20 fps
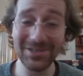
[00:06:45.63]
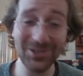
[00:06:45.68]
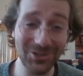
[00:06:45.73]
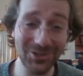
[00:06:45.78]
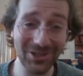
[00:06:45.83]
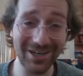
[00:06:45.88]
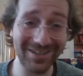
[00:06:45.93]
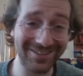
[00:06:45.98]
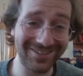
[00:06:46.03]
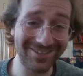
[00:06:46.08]

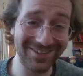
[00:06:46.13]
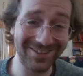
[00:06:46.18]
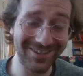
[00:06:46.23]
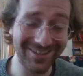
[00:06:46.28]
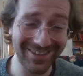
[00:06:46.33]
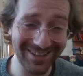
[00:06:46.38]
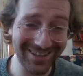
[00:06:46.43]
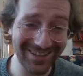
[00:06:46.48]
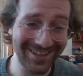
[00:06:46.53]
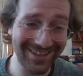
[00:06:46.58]
shared in
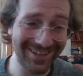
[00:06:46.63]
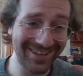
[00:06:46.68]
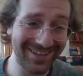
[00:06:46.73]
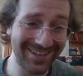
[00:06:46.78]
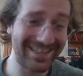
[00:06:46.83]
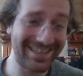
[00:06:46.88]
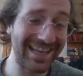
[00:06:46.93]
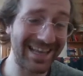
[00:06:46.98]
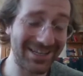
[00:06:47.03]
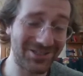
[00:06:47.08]
our
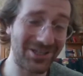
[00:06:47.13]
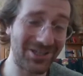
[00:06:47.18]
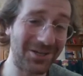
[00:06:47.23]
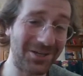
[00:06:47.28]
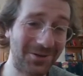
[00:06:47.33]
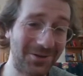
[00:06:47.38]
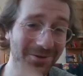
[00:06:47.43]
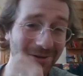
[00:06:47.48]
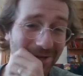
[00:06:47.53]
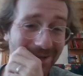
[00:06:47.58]
Slack
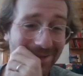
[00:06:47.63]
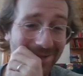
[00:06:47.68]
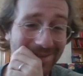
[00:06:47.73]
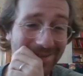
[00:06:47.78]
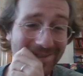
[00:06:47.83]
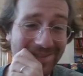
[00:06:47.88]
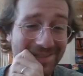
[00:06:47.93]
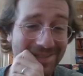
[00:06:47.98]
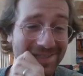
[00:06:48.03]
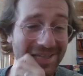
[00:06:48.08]
channel
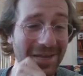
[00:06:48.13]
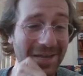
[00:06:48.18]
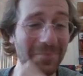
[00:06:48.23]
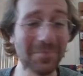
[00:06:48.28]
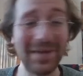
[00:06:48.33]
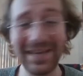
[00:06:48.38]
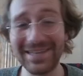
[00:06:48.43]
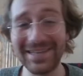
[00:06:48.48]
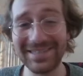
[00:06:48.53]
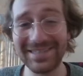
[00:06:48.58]
this
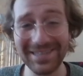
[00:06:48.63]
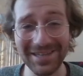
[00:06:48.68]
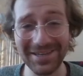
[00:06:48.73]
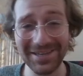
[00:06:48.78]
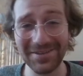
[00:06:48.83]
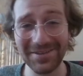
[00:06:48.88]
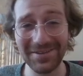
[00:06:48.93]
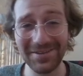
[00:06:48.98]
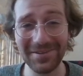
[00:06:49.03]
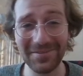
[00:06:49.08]

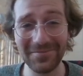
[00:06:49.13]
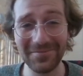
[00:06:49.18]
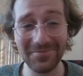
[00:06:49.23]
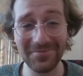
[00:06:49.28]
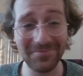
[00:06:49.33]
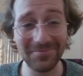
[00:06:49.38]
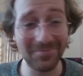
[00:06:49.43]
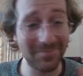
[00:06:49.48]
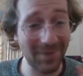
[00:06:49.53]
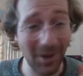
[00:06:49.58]
amazing
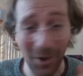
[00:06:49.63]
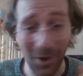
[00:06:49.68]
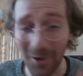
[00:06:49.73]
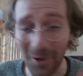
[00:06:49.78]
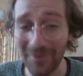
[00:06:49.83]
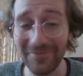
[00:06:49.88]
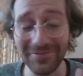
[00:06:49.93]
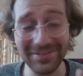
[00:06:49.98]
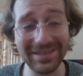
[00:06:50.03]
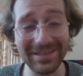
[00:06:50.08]

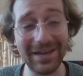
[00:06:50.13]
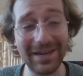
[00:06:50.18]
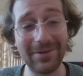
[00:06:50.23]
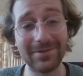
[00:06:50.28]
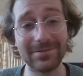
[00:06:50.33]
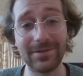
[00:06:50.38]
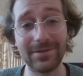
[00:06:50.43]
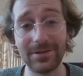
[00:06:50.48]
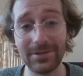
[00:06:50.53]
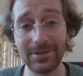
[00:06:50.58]
half an hour
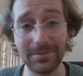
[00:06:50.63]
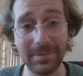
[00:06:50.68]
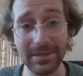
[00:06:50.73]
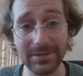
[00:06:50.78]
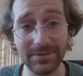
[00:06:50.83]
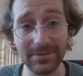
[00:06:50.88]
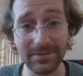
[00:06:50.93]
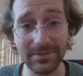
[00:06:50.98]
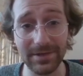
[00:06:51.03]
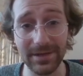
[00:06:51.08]

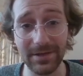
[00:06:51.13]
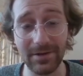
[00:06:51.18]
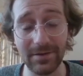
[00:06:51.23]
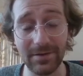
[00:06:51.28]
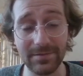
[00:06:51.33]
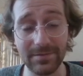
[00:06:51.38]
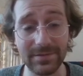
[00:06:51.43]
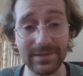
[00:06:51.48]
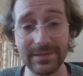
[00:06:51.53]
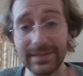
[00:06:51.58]
documentary of
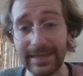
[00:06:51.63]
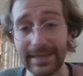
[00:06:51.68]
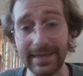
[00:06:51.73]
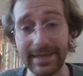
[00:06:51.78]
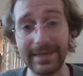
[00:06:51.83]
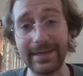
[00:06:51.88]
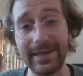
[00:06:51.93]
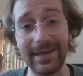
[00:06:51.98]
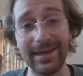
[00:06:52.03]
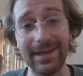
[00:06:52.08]
this
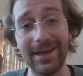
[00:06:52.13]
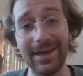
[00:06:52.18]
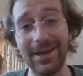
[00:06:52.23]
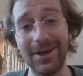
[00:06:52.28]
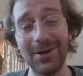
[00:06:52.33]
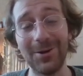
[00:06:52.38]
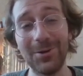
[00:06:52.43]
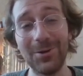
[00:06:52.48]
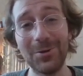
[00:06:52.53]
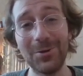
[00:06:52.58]
lady
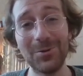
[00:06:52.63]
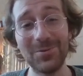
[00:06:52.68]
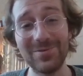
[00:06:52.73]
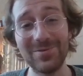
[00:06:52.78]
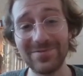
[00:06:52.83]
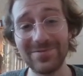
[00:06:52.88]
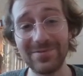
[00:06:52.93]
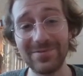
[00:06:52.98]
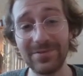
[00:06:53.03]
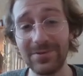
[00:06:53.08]

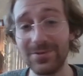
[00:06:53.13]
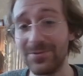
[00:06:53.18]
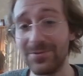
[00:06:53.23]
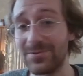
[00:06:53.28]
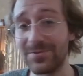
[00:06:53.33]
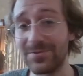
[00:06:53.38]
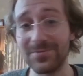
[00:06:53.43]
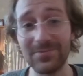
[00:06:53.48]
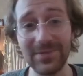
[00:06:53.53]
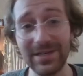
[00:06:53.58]

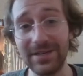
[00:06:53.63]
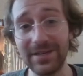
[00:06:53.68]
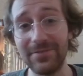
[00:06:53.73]
who's really